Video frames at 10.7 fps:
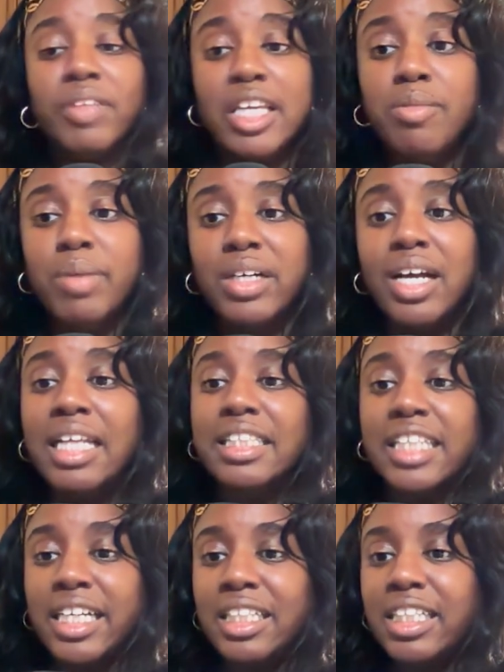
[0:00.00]
Email a
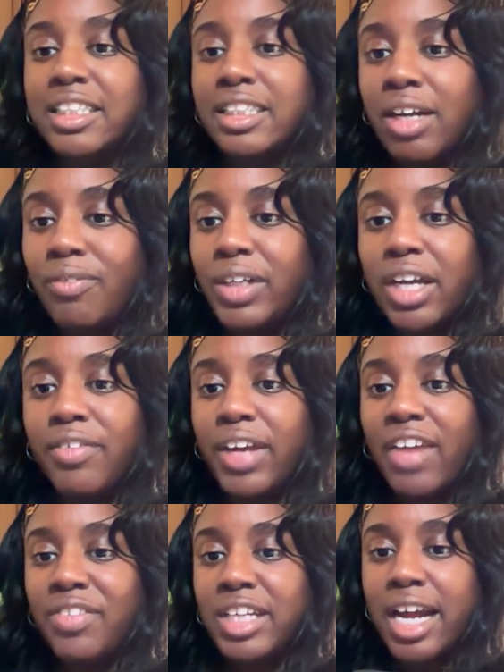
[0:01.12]
daily summary of
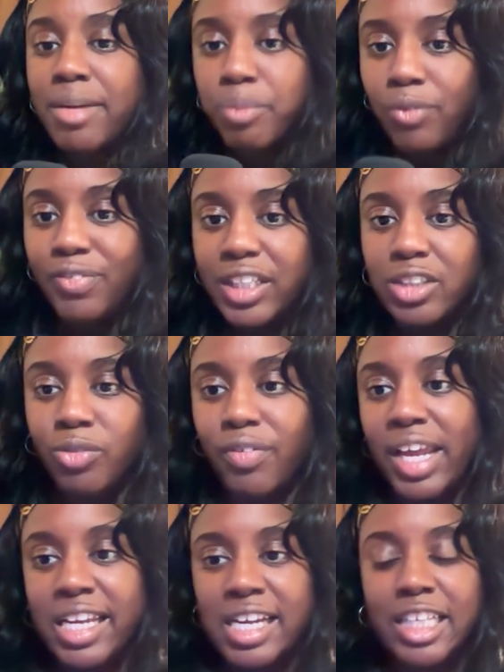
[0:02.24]
KPI movements with
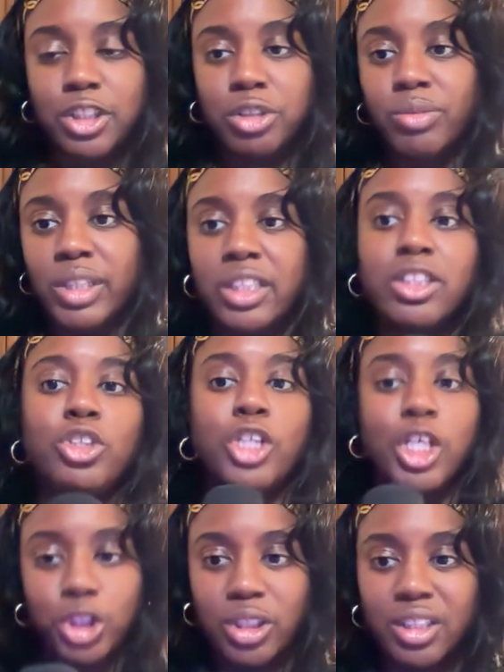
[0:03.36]
AI-generated
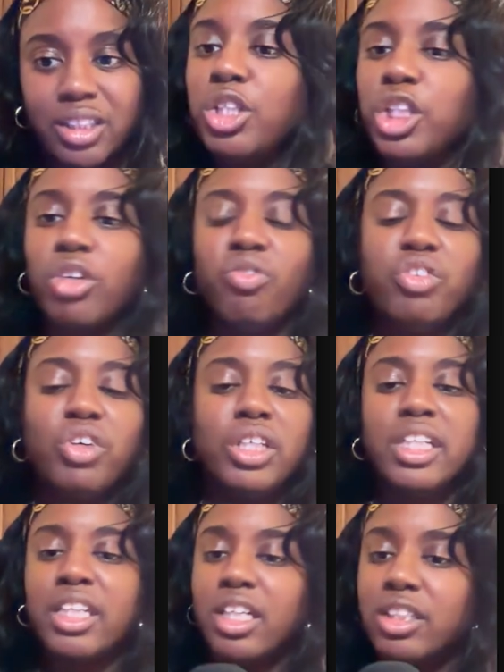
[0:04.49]
suggestions. You can fully
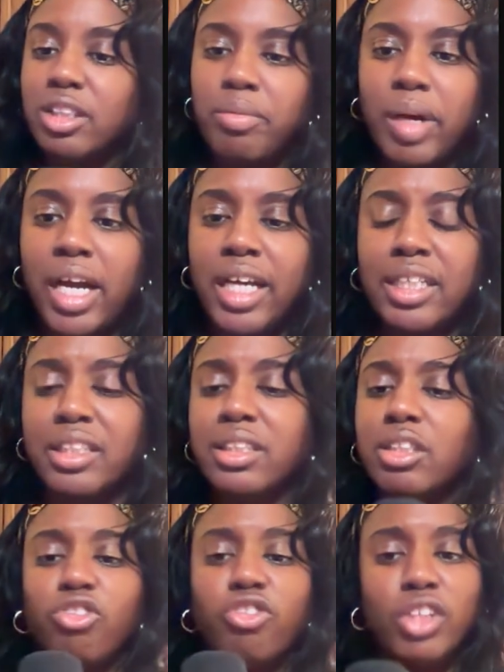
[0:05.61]
customize
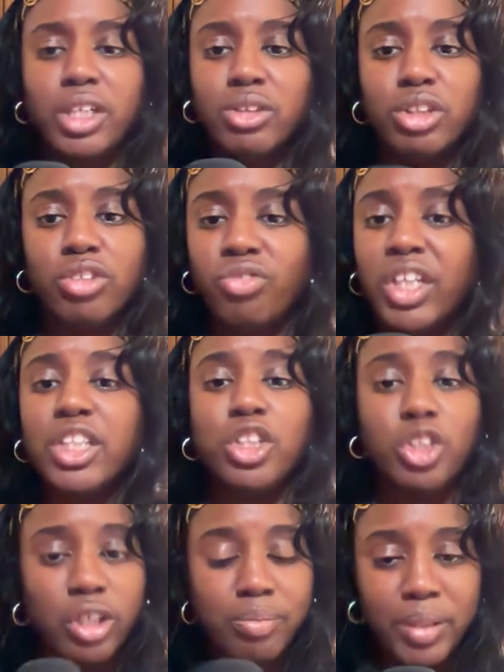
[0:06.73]
the flow to fit
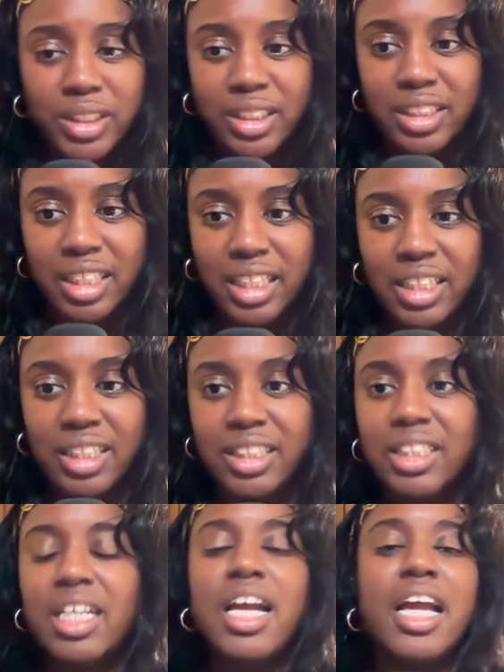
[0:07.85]
your business needs
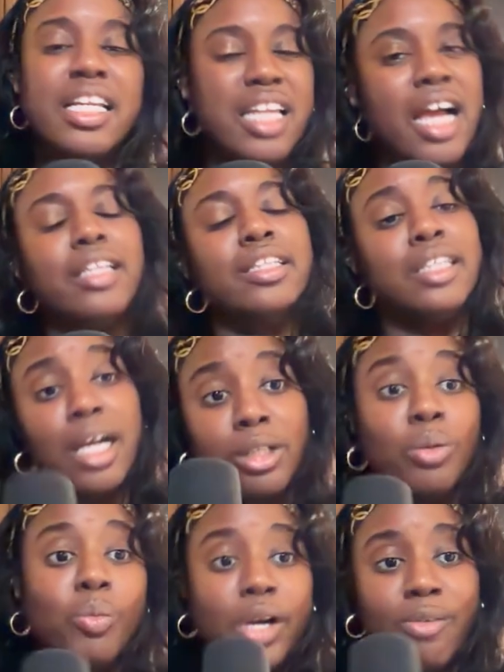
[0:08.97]
and not the
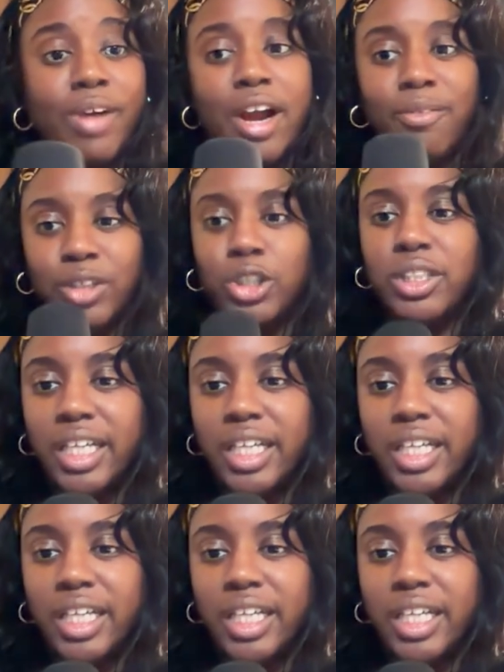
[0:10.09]
other way around with your